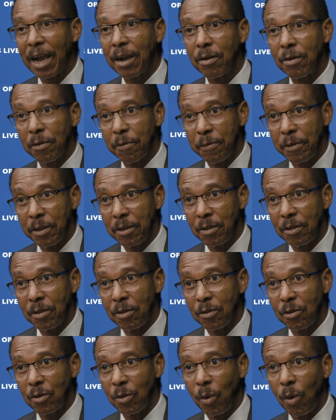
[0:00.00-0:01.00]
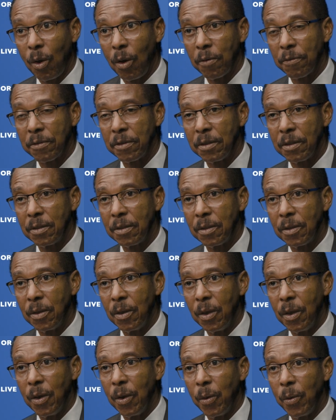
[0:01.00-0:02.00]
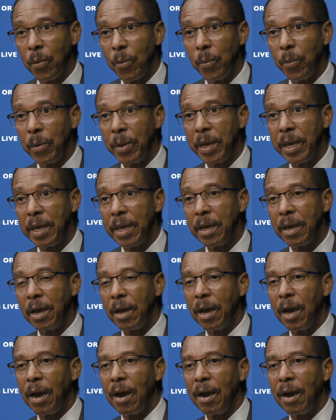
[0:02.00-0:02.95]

off it so often. We are